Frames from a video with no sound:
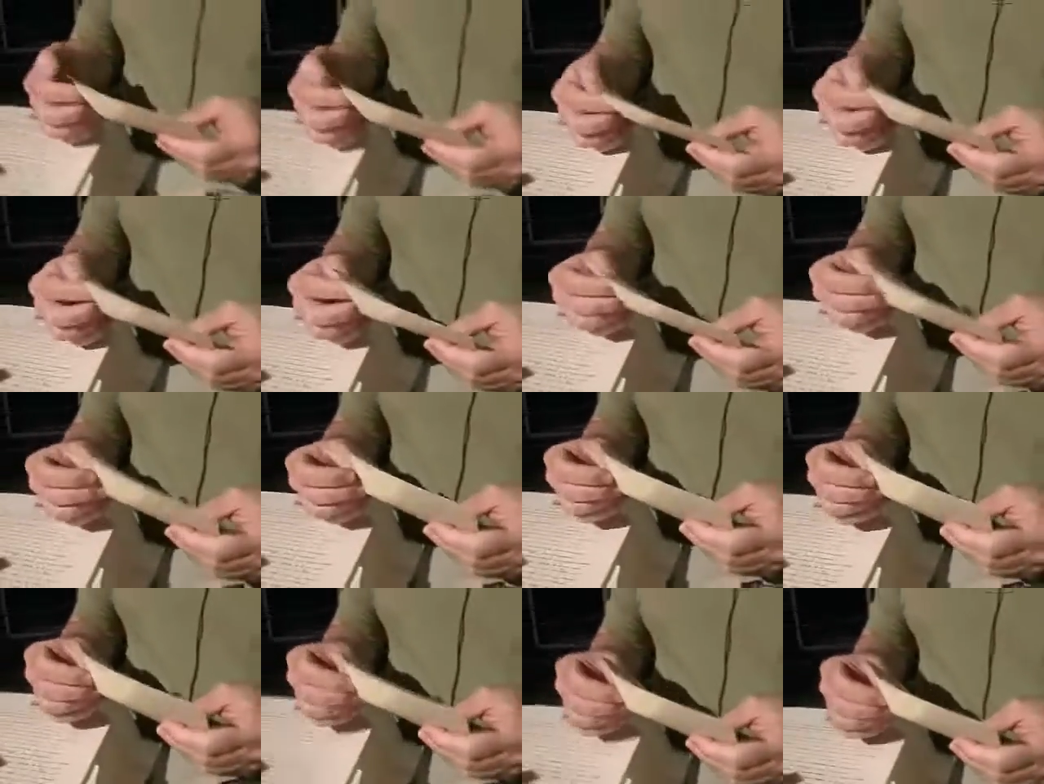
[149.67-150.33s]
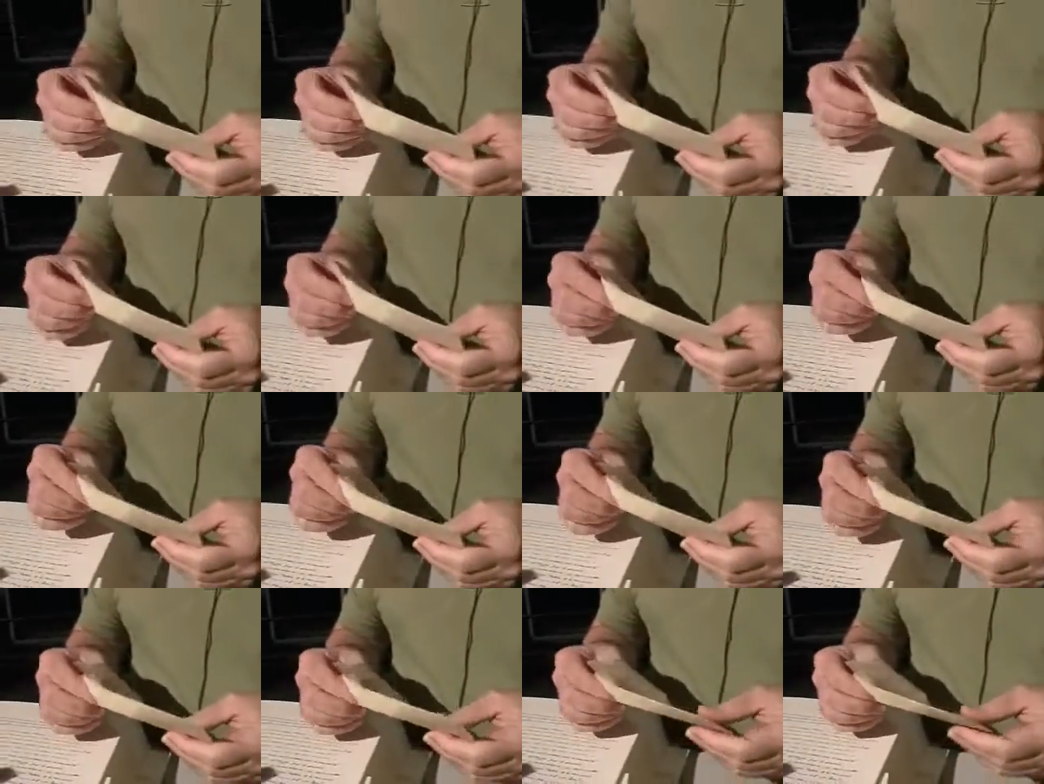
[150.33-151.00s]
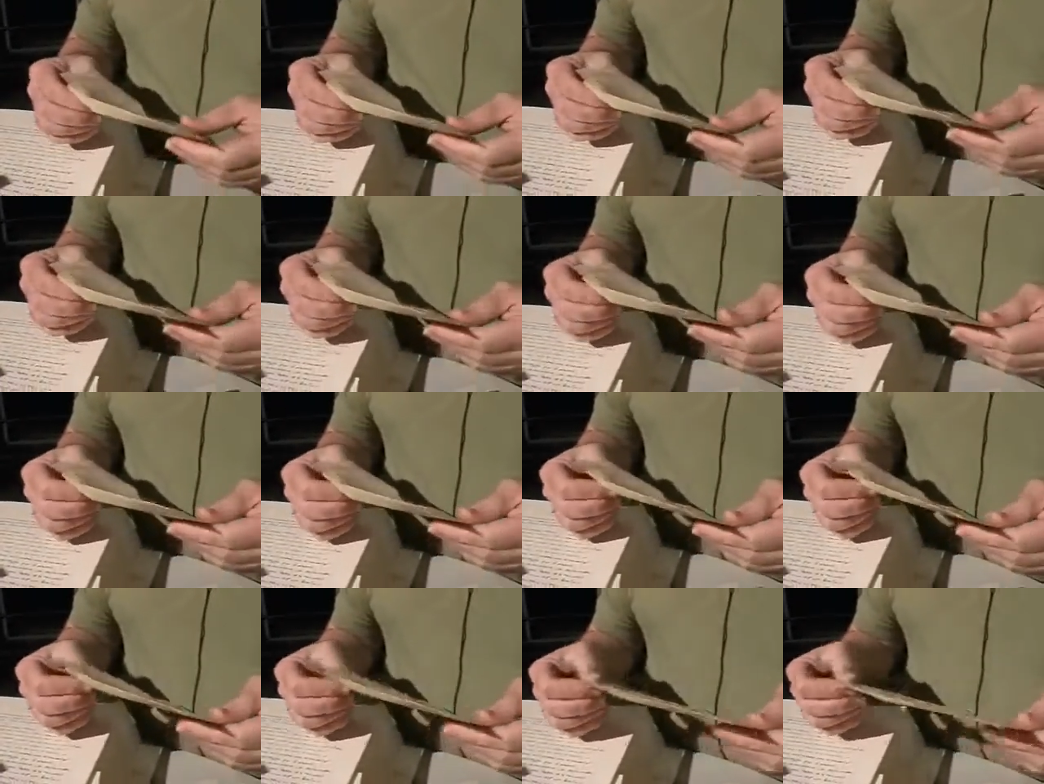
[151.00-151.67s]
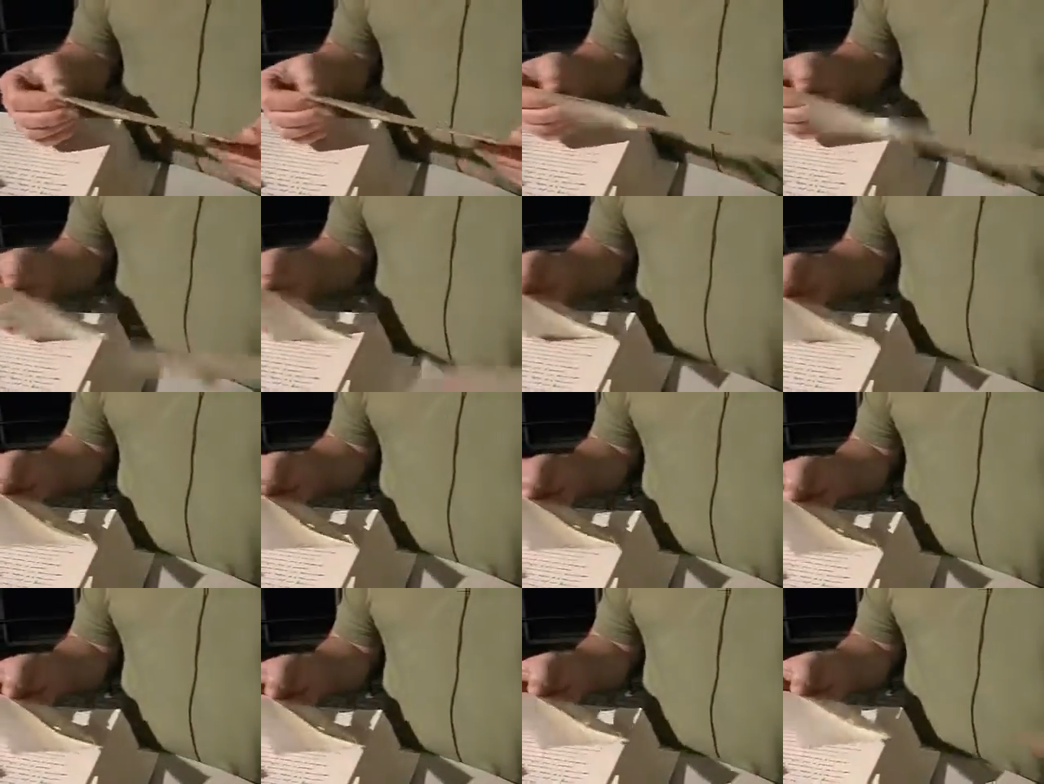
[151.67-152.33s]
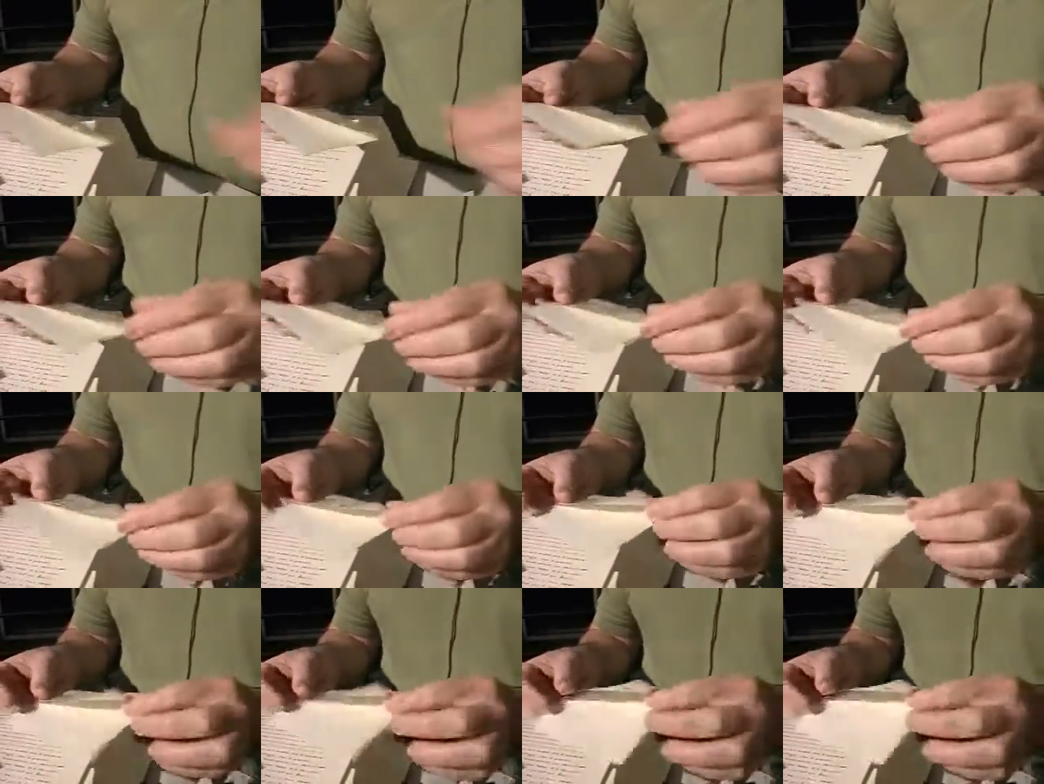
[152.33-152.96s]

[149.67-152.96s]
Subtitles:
No face is visible, so there are no lips to read.